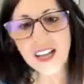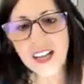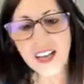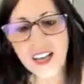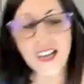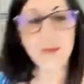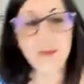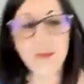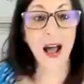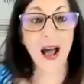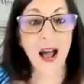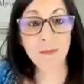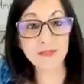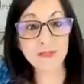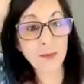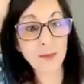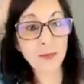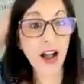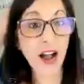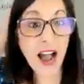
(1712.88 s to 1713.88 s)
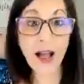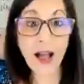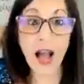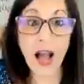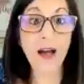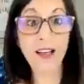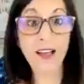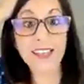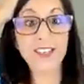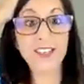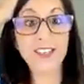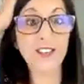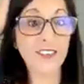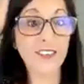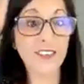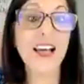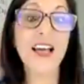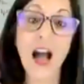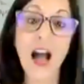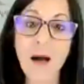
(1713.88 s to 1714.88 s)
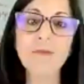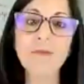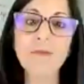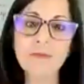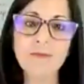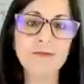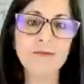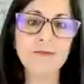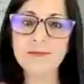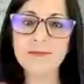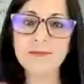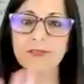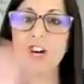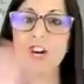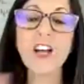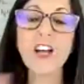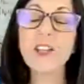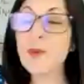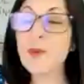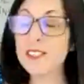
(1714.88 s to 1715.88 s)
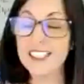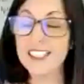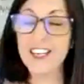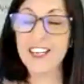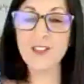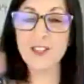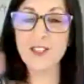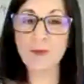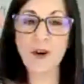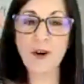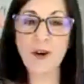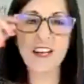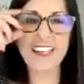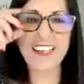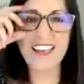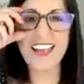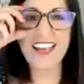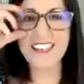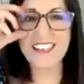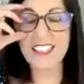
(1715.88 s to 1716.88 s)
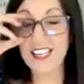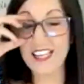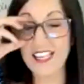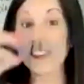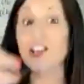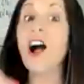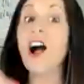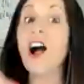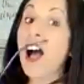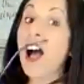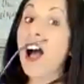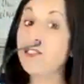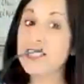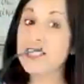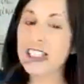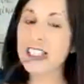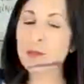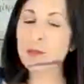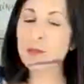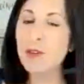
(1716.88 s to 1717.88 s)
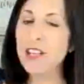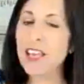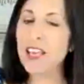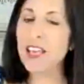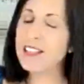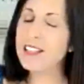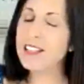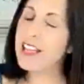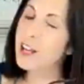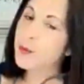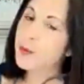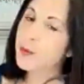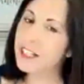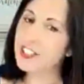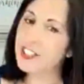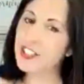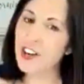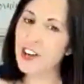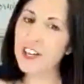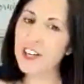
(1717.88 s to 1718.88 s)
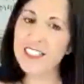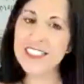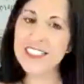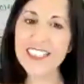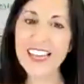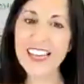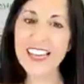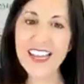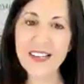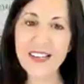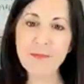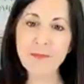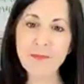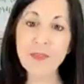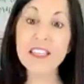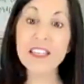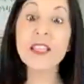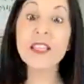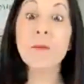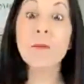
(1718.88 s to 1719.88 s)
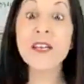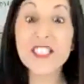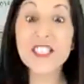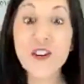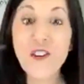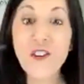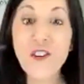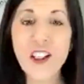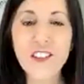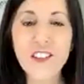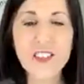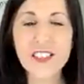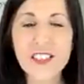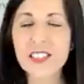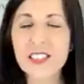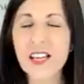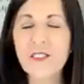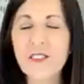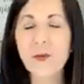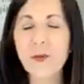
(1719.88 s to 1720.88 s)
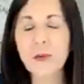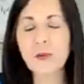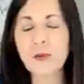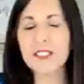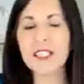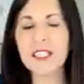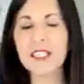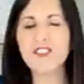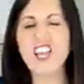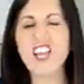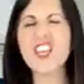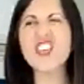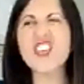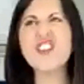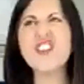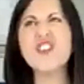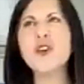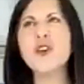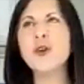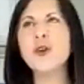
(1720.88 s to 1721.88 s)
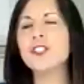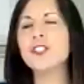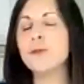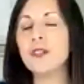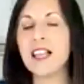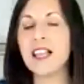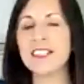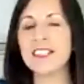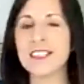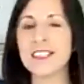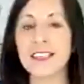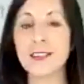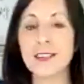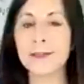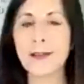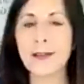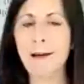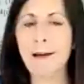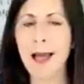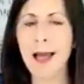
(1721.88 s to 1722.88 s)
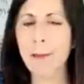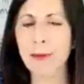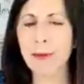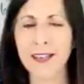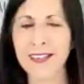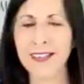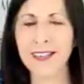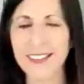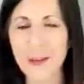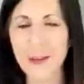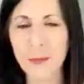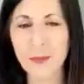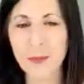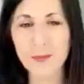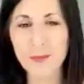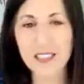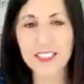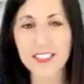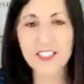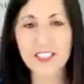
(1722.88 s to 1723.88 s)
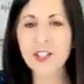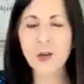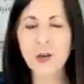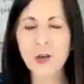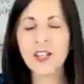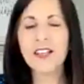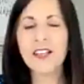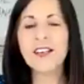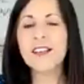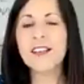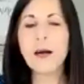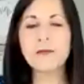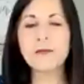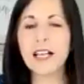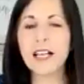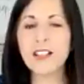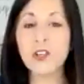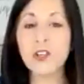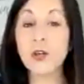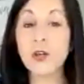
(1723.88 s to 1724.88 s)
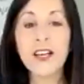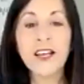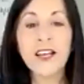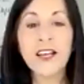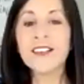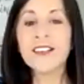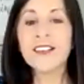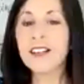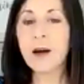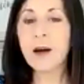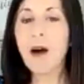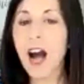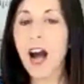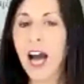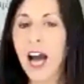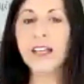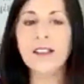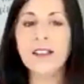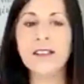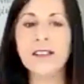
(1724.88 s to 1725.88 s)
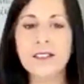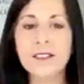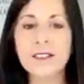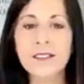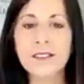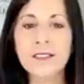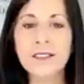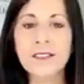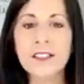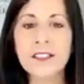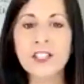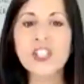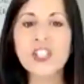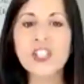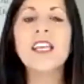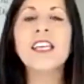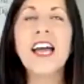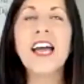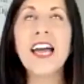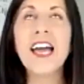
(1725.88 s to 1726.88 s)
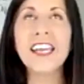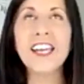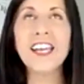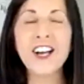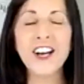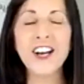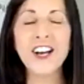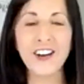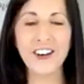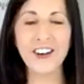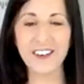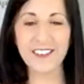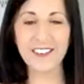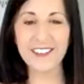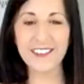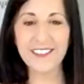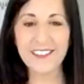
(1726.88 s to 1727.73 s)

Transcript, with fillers: I mean, I'm surprised. I, I, and you got, I'm, Charlie wasn't here this morning. He had to, I'll have a testimony on this. I don't want to share it today. In the midst of all of this stuff, we received a huge blessing. It's all happening in the midst. So I'm telling you, come on. Do you hear?